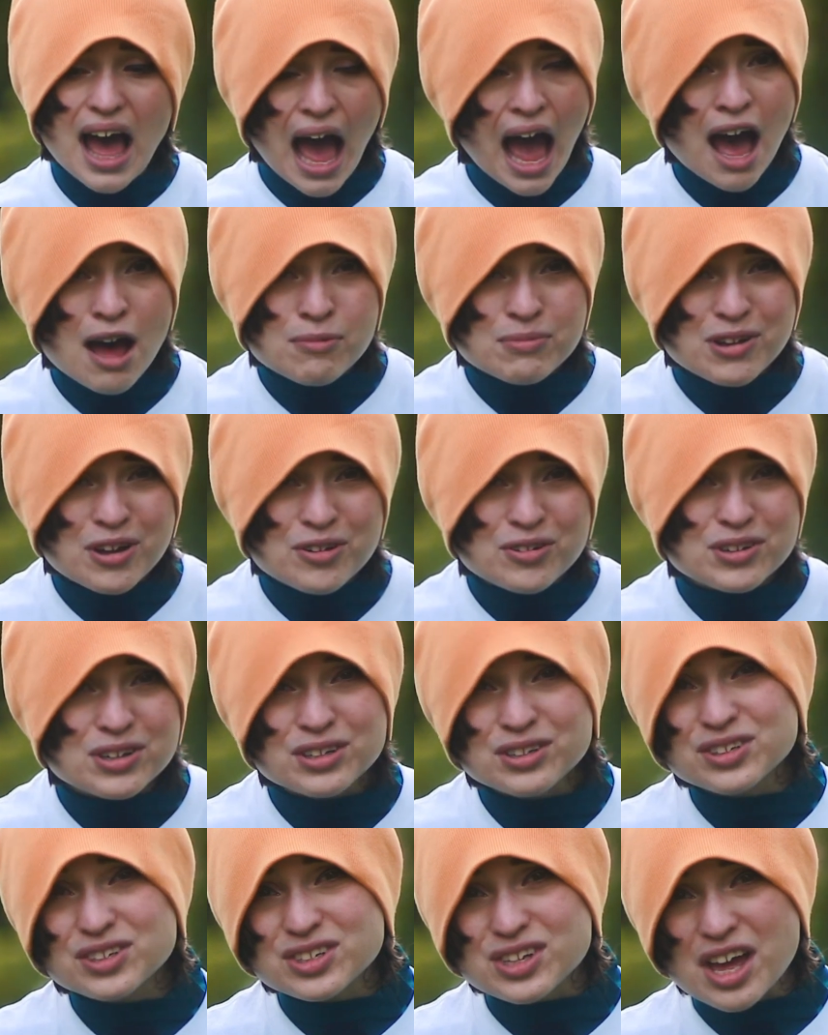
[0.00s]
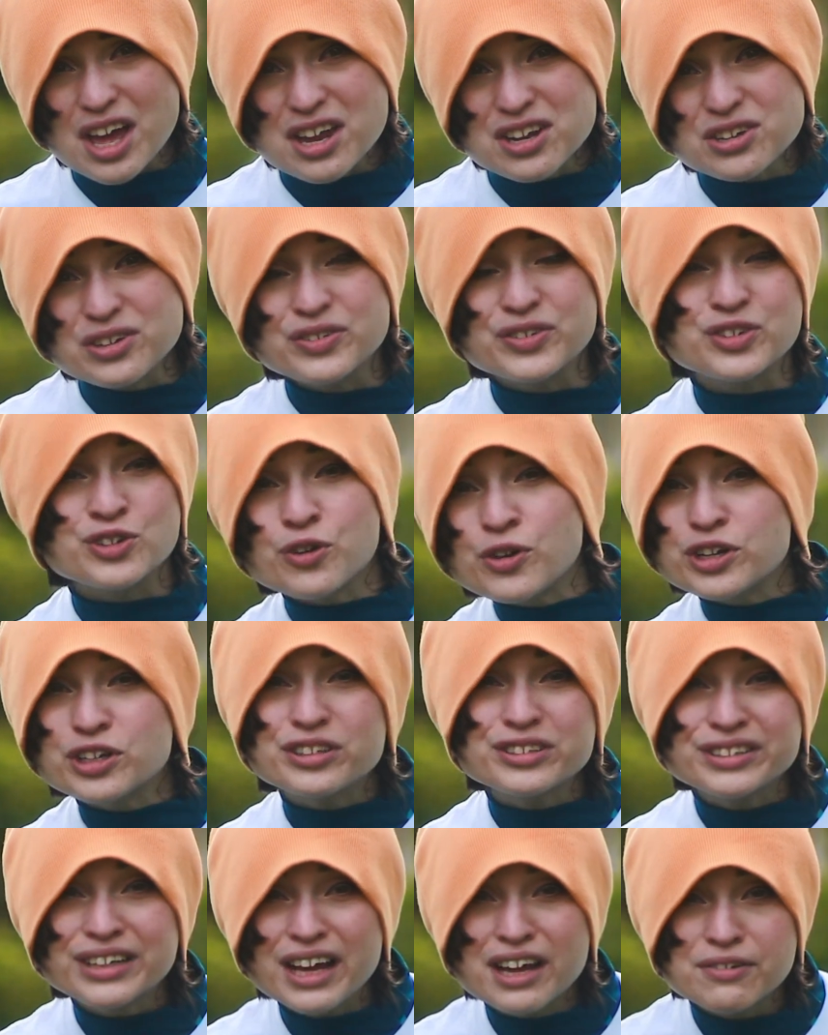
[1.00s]
How about instead you enjoy
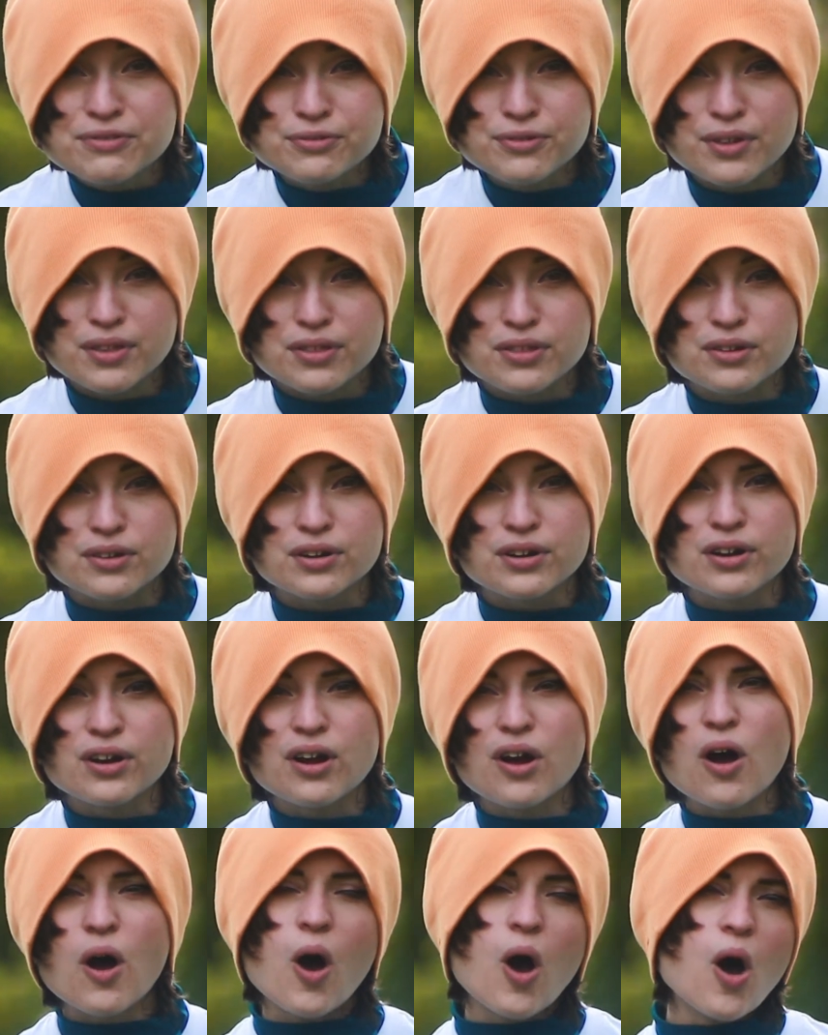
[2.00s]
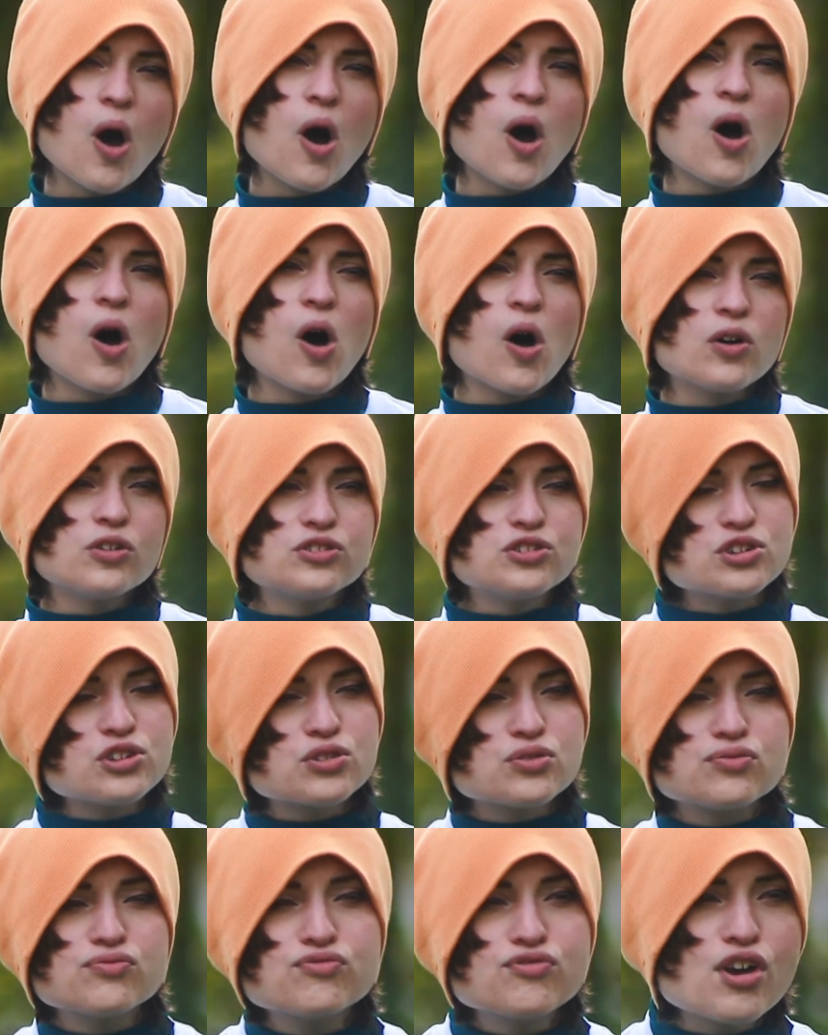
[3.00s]
your life with her? Oh,
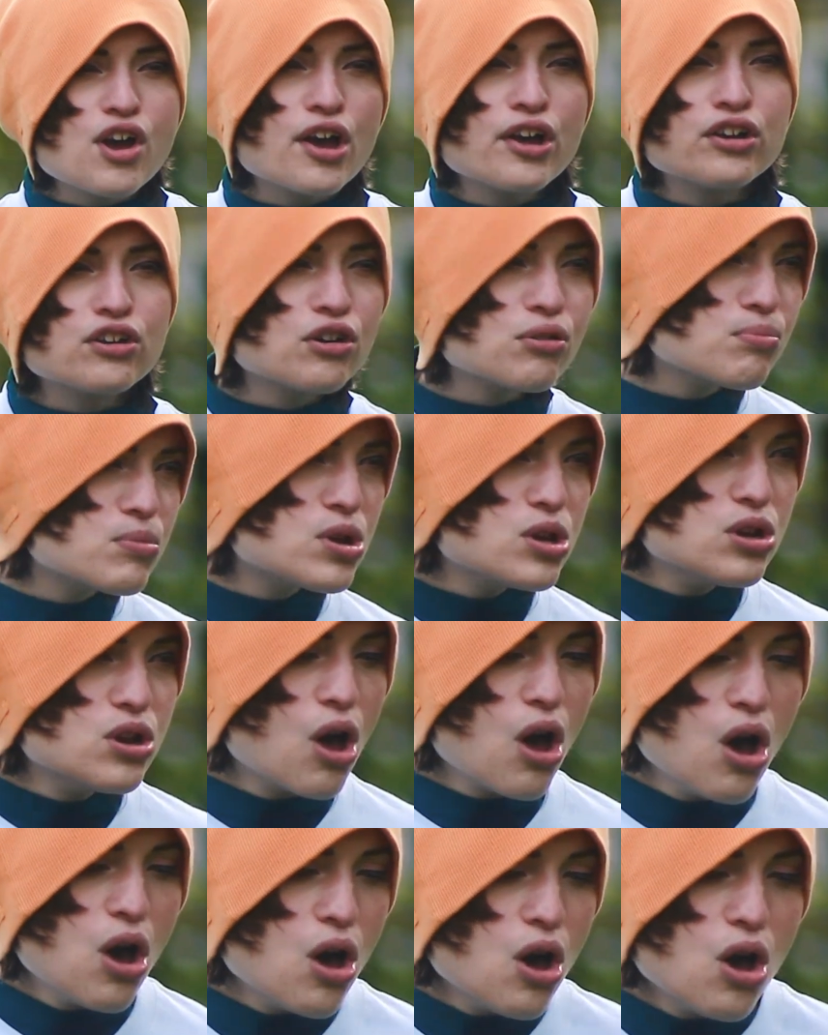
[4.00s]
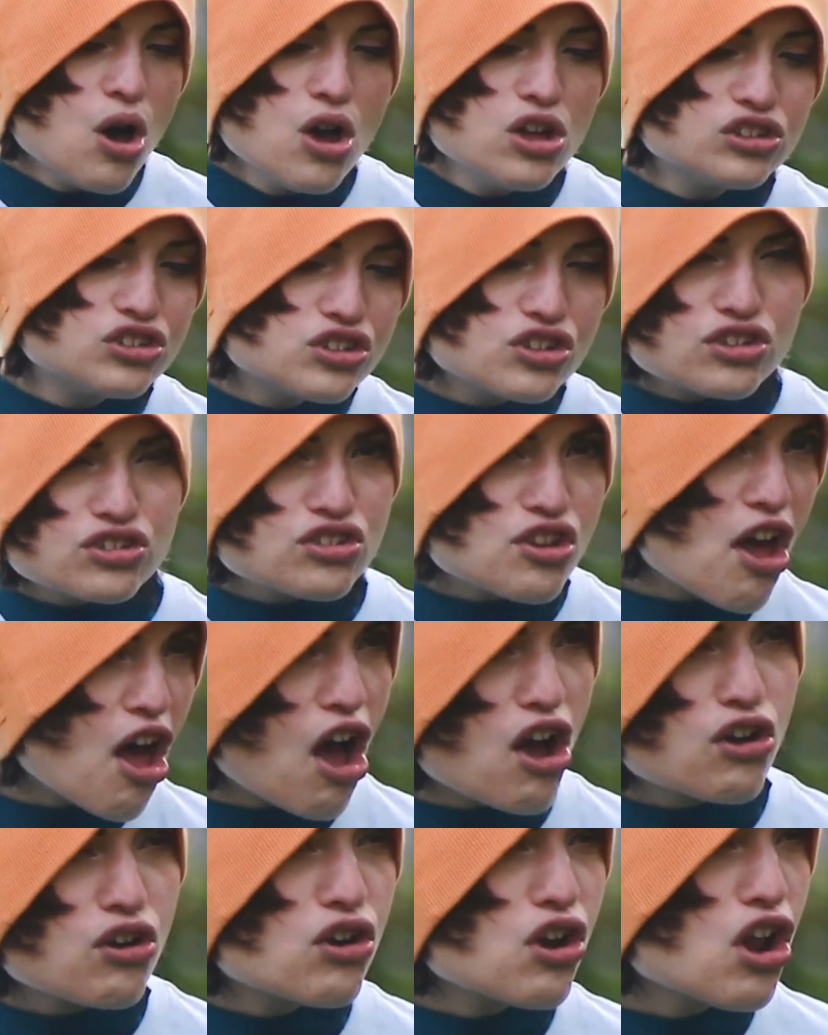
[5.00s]
disfigurement. Oh, she's
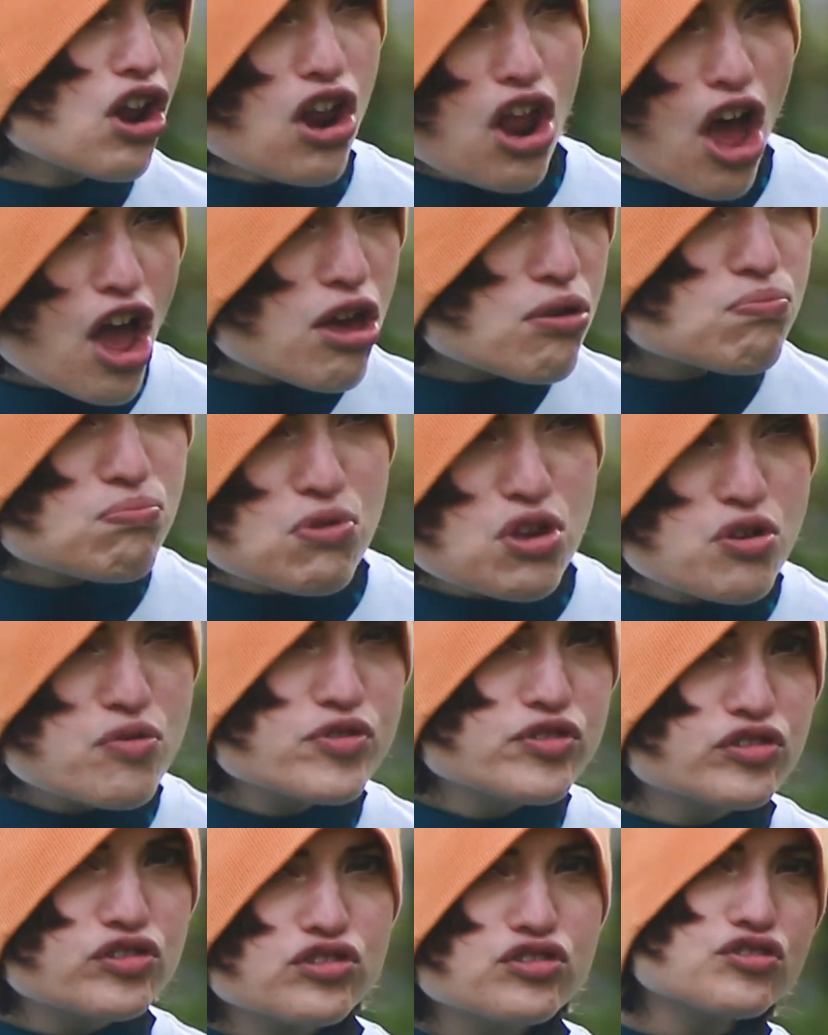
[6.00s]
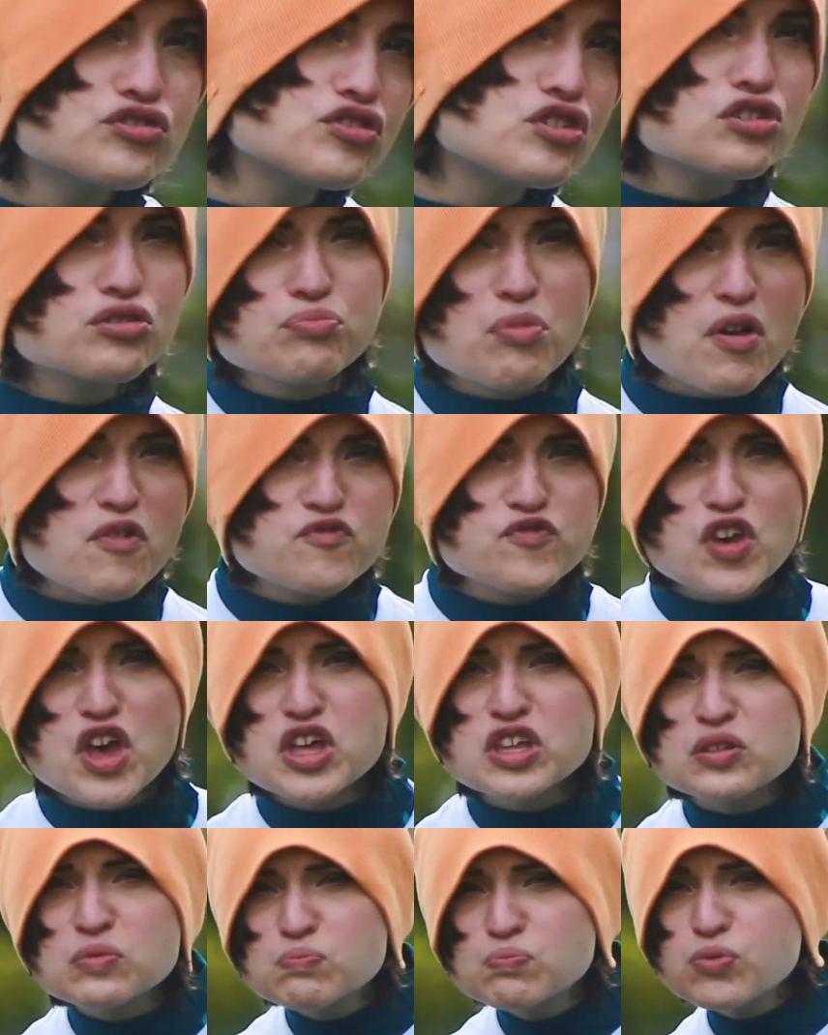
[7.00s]
not gonna like me when she sees my
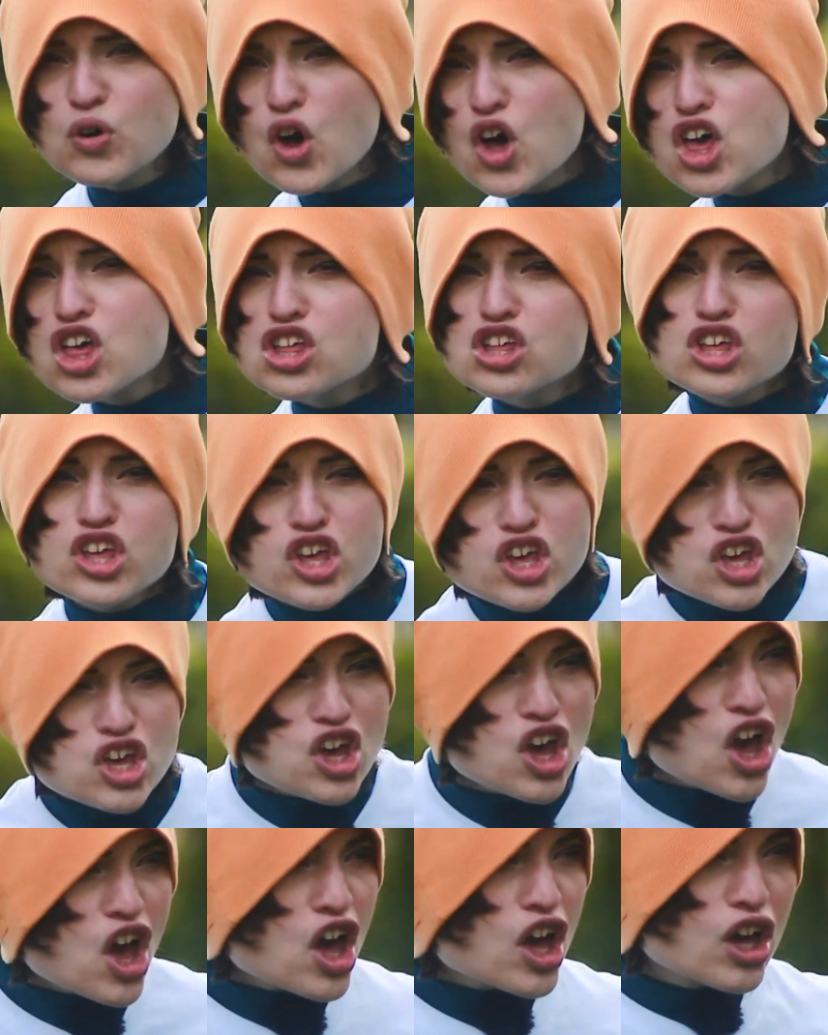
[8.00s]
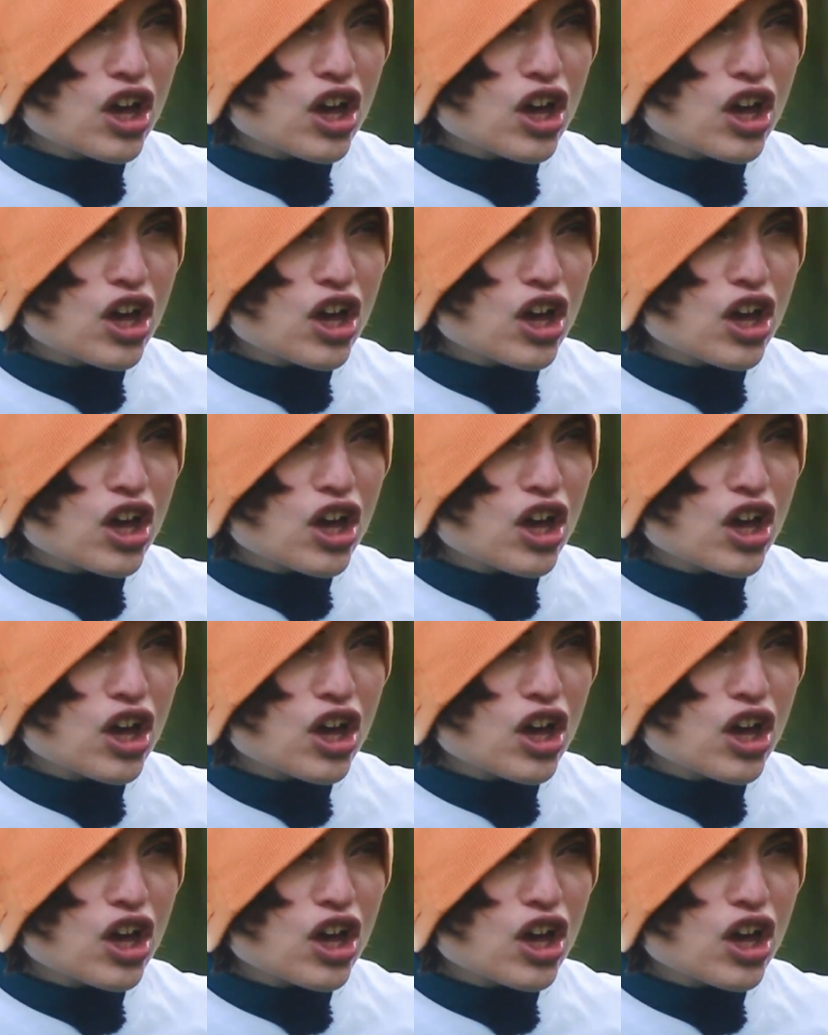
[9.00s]
face boiling.